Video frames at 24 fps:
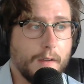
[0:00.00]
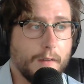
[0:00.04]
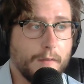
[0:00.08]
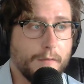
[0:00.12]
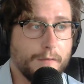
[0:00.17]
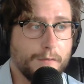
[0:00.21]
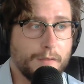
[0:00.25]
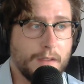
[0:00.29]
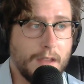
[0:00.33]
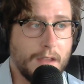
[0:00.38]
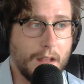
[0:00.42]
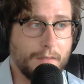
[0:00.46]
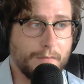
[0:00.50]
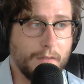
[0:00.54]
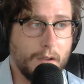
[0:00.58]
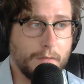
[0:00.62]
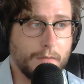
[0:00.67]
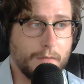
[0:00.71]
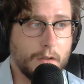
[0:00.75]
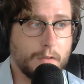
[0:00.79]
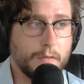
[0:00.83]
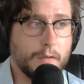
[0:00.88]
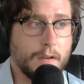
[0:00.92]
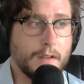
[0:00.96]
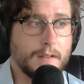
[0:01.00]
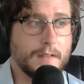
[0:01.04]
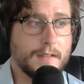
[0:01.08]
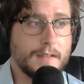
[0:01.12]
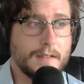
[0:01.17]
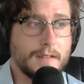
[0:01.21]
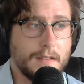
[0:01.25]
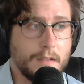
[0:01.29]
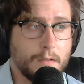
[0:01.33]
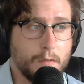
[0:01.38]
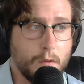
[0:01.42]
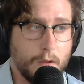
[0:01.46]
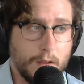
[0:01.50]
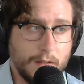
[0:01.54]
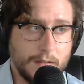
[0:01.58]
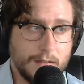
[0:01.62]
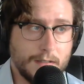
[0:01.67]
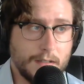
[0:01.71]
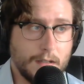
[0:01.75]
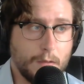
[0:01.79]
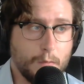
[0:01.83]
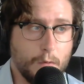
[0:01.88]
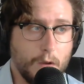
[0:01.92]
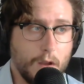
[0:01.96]
Fiat 500, Citroën
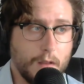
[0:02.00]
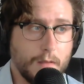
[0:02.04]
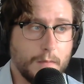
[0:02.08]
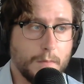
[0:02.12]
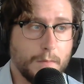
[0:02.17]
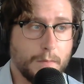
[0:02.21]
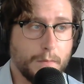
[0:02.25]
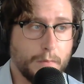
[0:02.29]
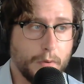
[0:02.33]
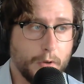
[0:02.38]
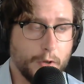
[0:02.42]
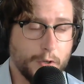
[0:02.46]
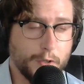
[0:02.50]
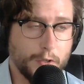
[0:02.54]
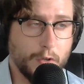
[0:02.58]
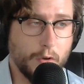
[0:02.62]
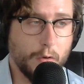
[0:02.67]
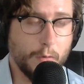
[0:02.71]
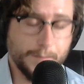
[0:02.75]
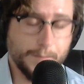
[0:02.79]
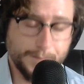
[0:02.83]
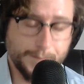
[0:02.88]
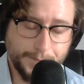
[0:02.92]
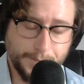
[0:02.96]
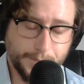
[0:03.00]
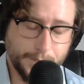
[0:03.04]
C1, Peugeot